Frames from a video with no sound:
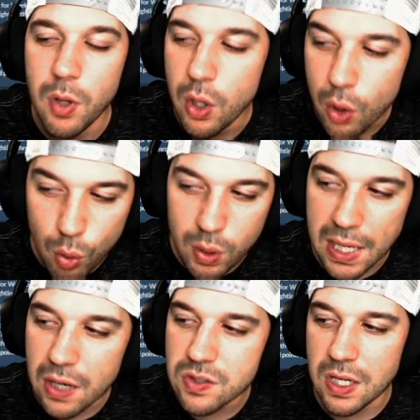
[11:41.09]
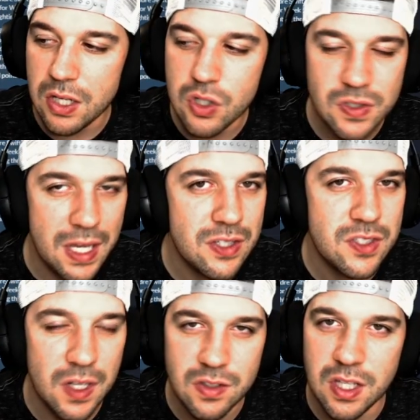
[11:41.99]
Who cares that he just had
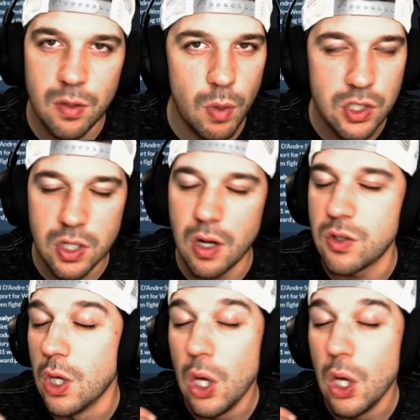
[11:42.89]
16 rushing yards?